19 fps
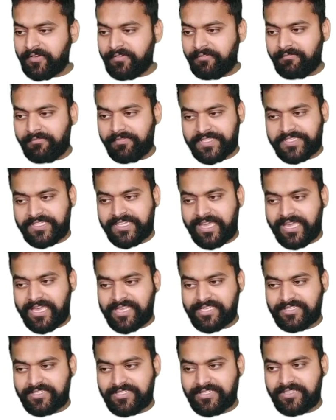which
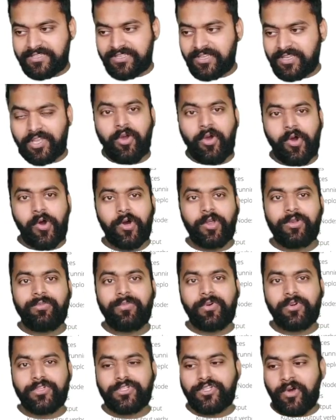has
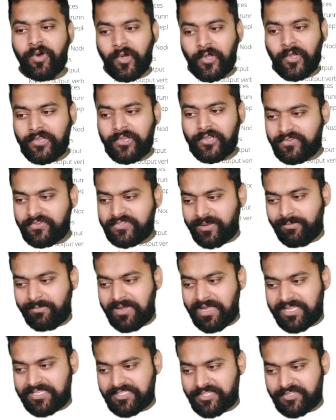almost all those
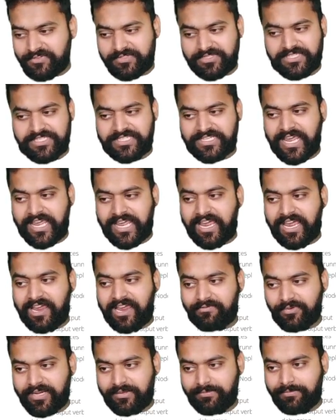commands you just have
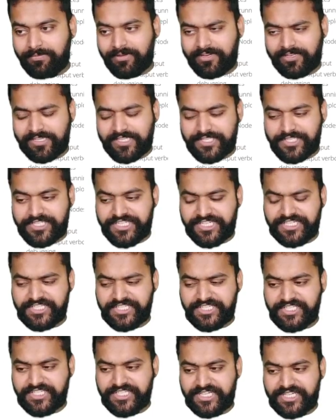to refer the cheat
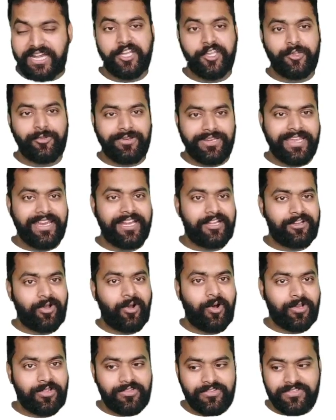sheet and you'll get
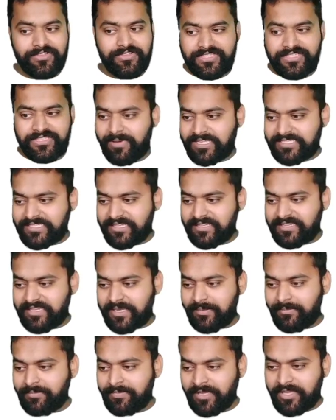all those commands in
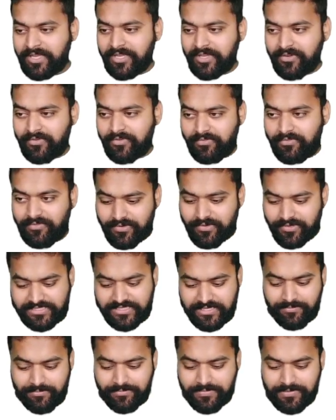them for
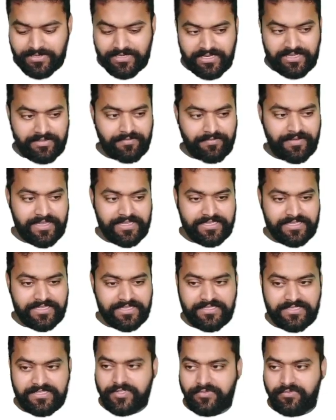example if i
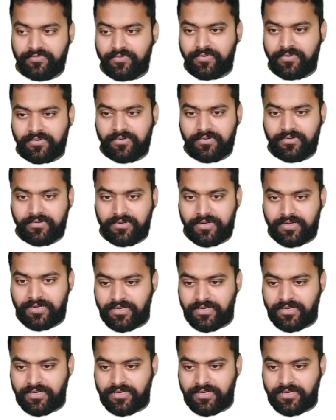search for